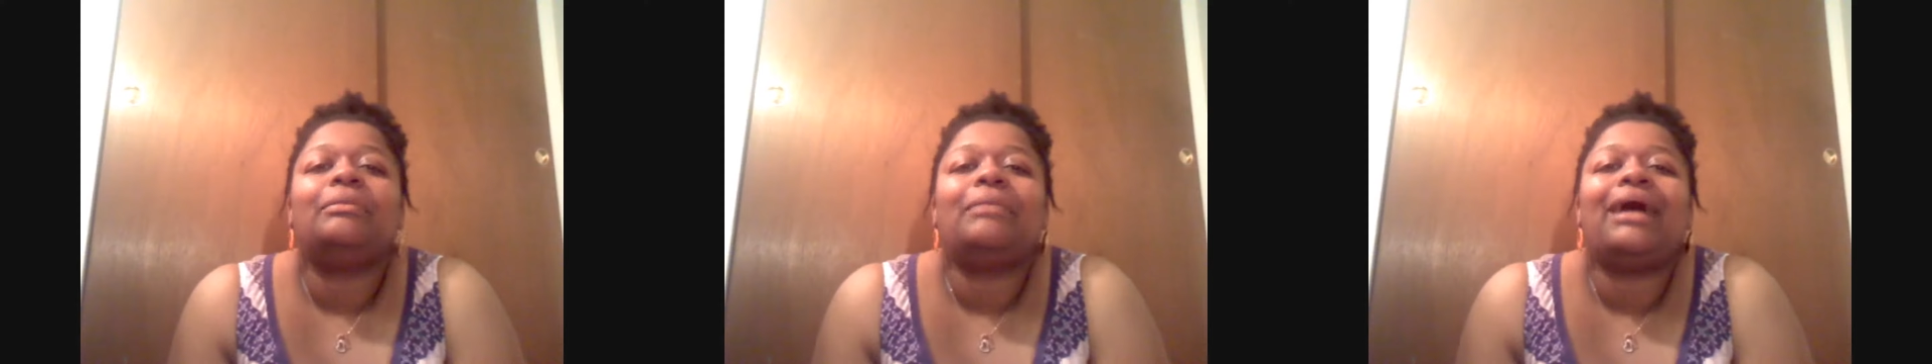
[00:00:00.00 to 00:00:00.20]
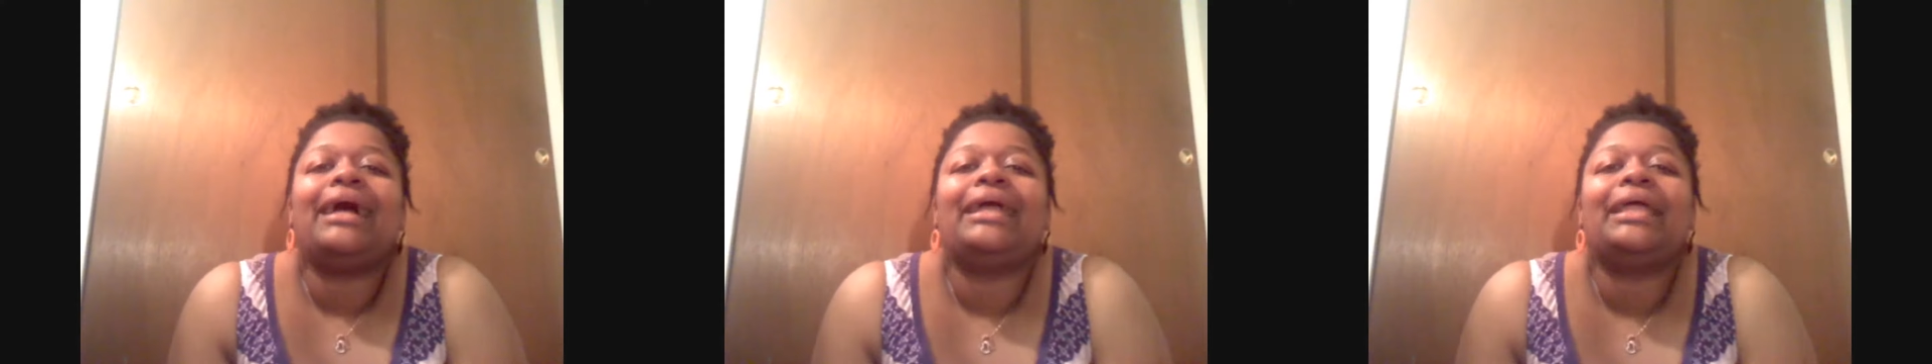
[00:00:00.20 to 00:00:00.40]

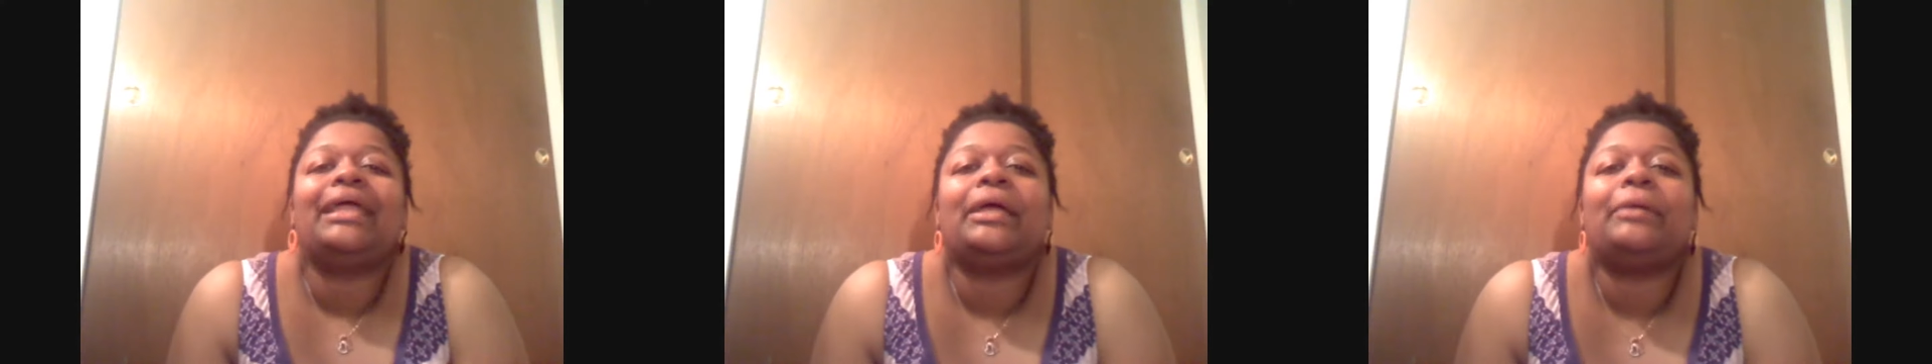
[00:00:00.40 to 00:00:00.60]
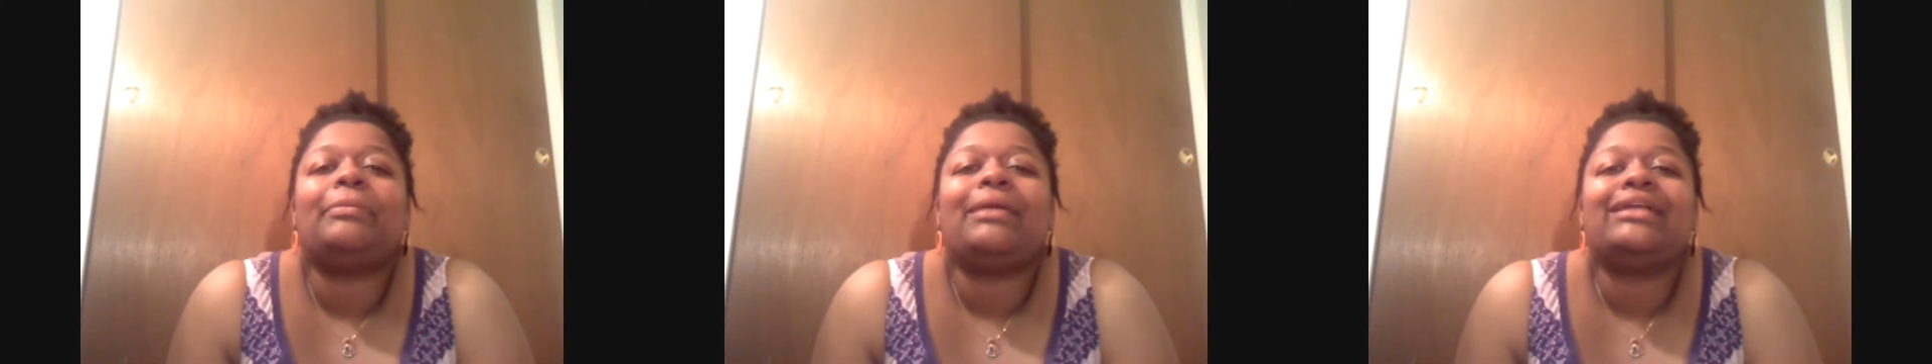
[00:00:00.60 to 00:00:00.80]
I
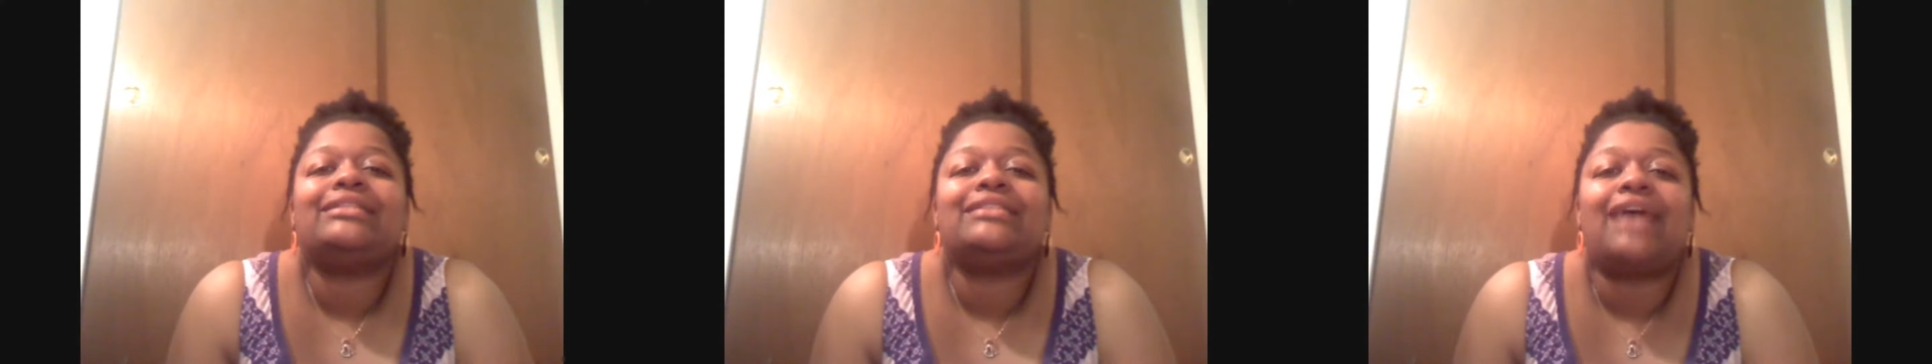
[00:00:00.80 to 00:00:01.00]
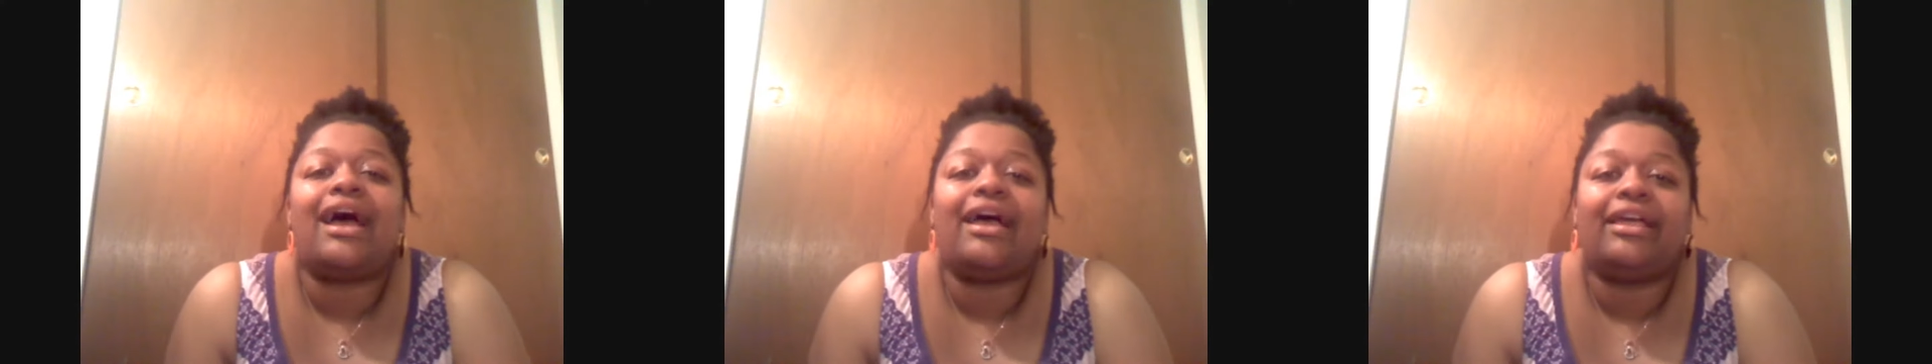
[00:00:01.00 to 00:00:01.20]
am a
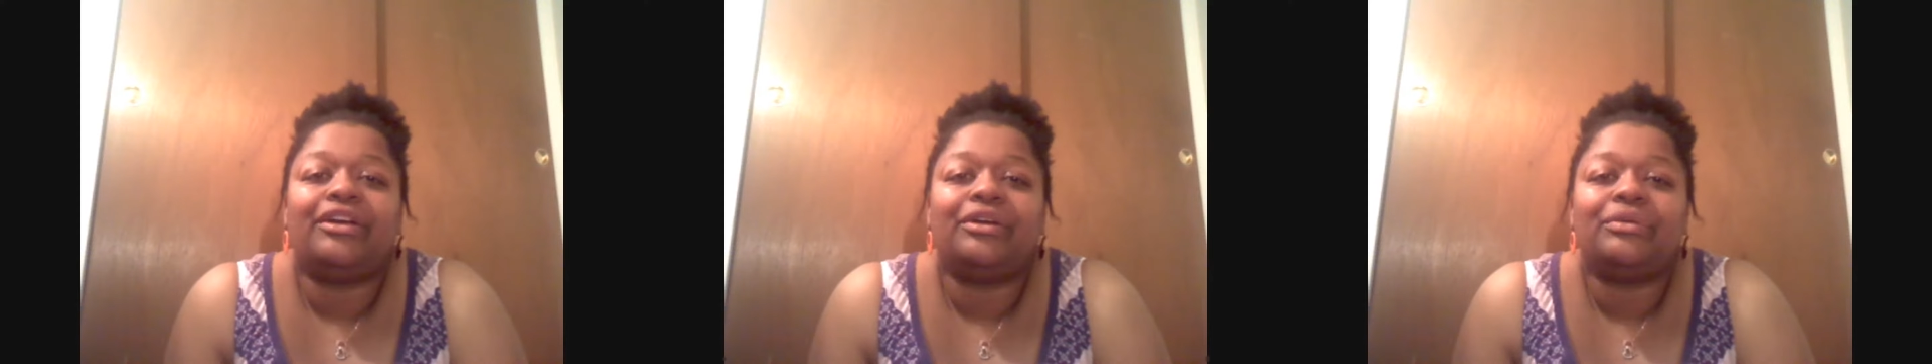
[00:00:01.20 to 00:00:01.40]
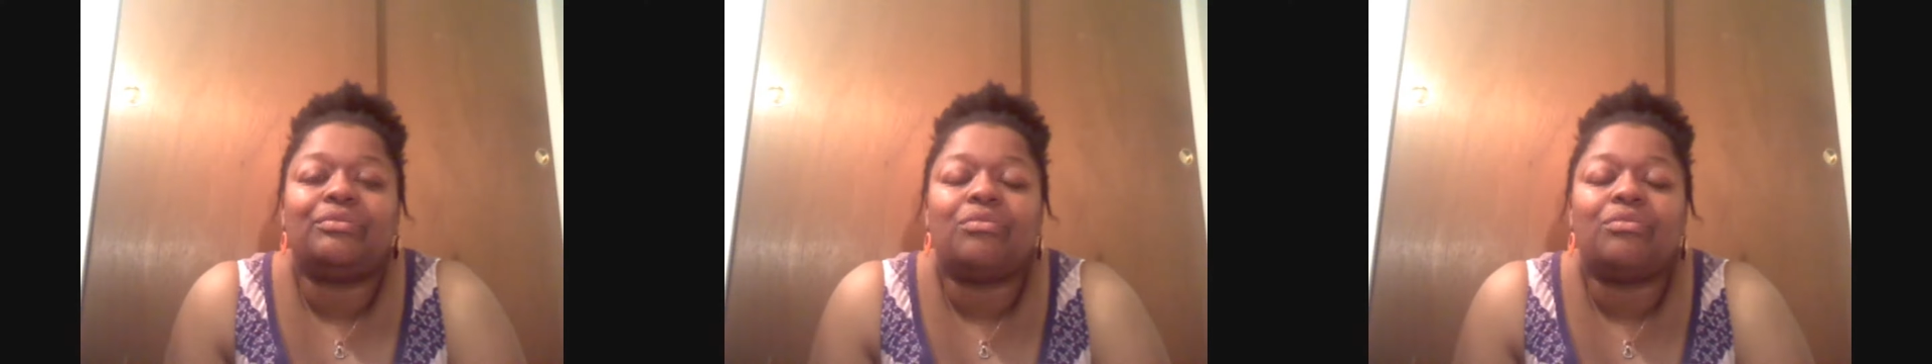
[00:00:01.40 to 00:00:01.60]
tiger.